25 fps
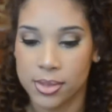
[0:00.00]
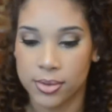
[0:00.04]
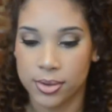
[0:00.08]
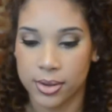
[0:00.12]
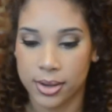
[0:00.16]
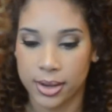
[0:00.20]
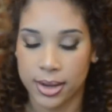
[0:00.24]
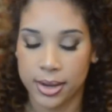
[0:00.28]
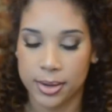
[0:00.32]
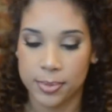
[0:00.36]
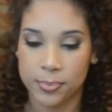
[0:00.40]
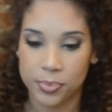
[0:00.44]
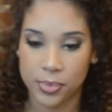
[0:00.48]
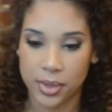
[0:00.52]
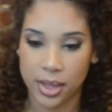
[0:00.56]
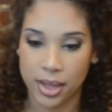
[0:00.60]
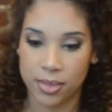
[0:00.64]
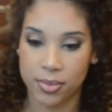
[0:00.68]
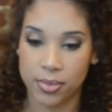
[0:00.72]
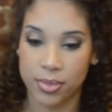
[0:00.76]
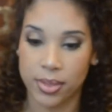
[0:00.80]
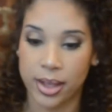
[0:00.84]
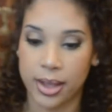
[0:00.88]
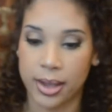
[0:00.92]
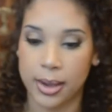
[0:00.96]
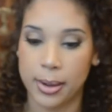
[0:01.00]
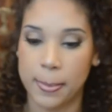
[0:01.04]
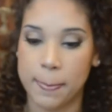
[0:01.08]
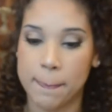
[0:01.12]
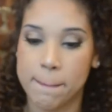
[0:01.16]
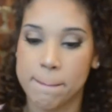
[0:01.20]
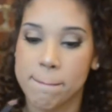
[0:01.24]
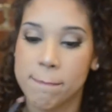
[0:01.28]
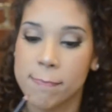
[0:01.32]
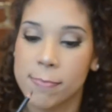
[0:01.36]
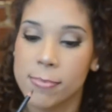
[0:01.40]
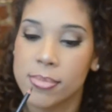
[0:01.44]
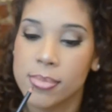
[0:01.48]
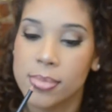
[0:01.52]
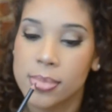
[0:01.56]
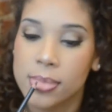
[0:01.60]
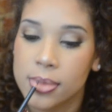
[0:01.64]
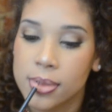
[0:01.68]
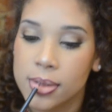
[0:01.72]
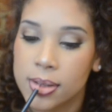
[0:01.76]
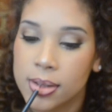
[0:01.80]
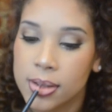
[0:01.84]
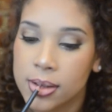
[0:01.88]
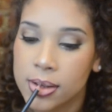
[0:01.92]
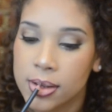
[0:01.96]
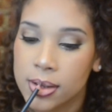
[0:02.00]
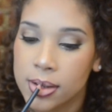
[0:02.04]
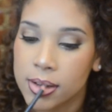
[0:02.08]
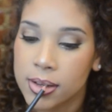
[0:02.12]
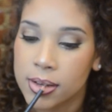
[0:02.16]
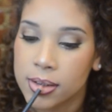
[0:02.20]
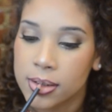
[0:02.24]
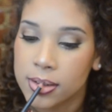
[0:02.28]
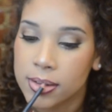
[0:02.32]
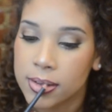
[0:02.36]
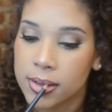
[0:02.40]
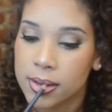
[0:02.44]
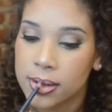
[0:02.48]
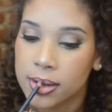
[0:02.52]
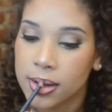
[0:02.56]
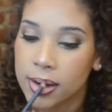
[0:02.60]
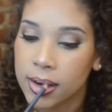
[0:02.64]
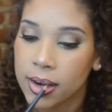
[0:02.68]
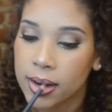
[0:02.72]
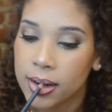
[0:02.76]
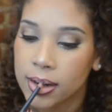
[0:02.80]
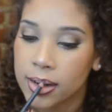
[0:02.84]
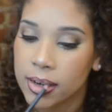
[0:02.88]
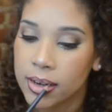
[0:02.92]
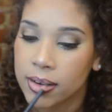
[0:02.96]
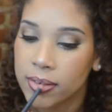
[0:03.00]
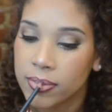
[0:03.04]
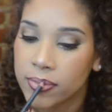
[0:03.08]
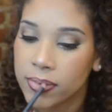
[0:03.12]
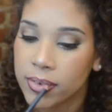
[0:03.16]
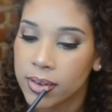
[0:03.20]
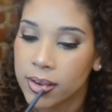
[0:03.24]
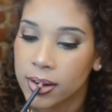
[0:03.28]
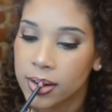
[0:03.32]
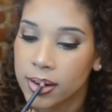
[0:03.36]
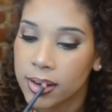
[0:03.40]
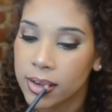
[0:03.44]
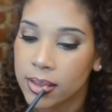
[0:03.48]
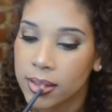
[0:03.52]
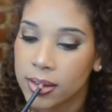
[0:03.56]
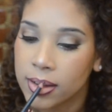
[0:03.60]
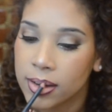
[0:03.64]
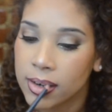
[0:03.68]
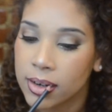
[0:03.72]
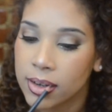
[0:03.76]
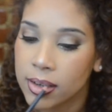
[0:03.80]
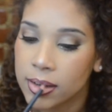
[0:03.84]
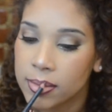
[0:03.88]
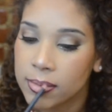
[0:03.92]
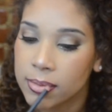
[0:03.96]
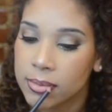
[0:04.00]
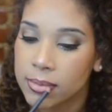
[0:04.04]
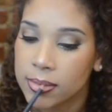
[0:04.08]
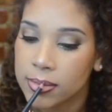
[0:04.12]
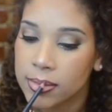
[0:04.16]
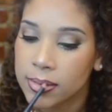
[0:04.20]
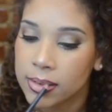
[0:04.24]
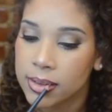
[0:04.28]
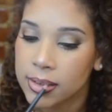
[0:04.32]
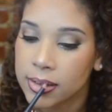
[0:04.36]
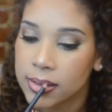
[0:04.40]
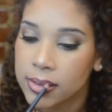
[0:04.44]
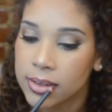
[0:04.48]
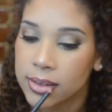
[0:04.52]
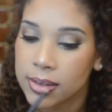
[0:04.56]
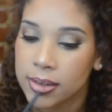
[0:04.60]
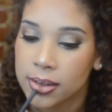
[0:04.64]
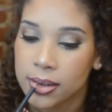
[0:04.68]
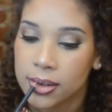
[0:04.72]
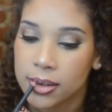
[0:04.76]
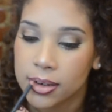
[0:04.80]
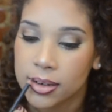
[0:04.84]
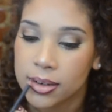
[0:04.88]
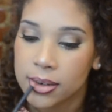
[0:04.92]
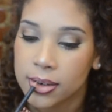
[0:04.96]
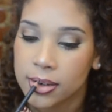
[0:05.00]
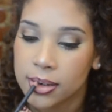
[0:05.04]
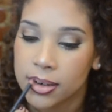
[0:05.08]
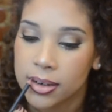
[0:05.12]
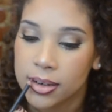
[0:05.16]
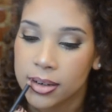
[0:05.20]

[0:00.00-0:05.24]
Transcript: Okay, and then just gonna lightly fill in the lips with this color.